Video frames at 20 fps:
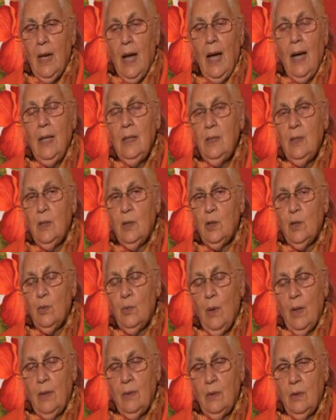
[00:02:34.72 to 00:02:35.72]
I just
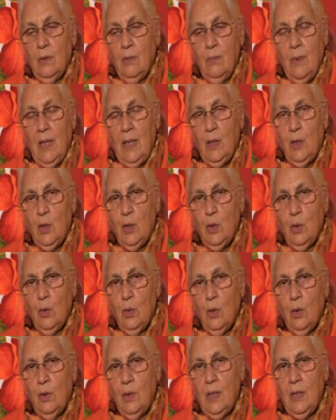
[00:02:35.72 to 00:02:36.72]
want to make
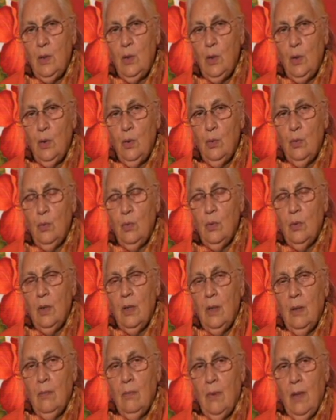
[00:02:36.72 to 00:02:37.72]
sure that you,
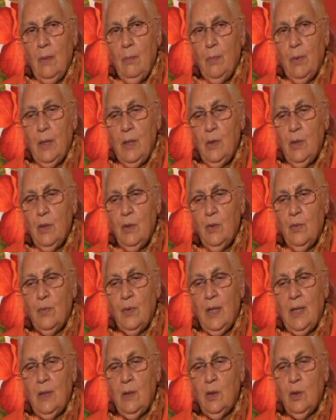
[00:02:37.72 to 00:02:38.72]
my precious
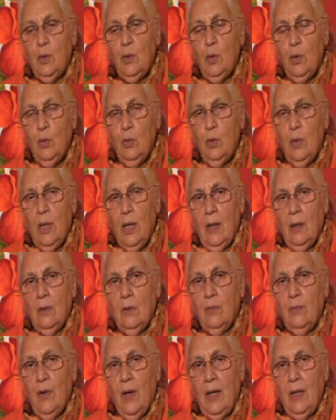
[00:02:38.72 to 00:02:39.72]
friends, do
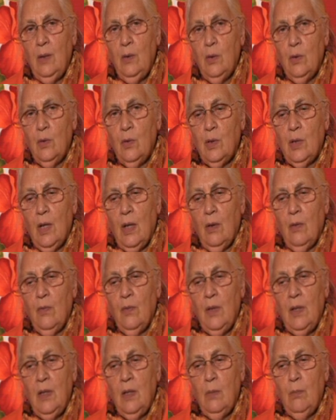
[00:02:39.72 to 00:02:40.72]
not find
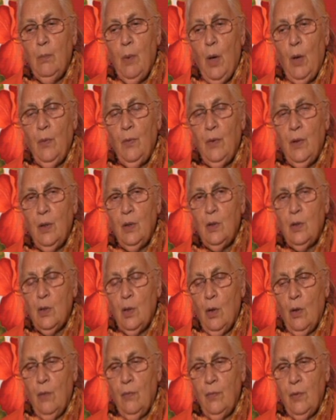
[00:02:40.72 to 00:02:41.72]
yourself in the bondage
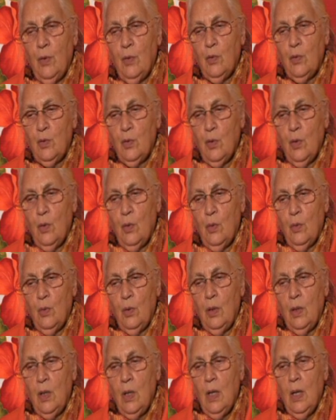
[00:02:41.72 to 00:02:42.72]
of your
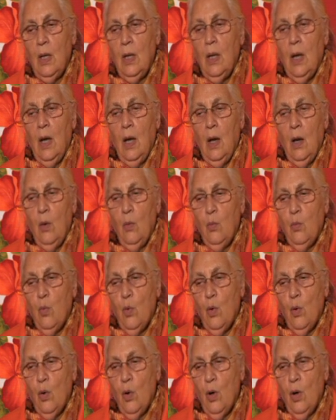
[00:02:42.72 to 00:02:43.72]
soul, a
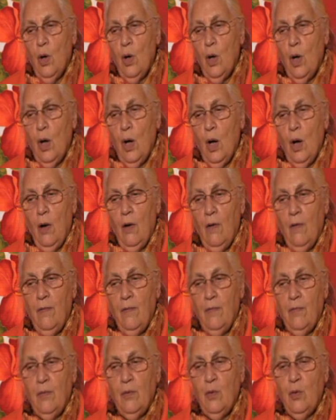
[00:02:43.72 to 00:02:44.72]
war
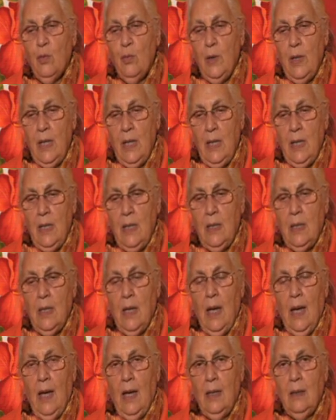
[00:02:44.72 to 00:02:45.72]
of
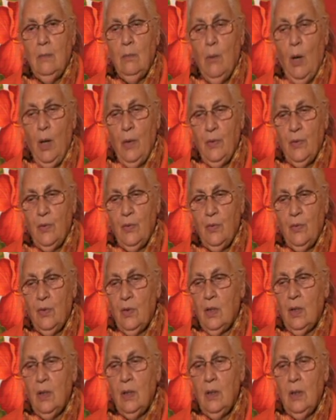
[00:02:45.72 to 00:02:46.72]
greed and must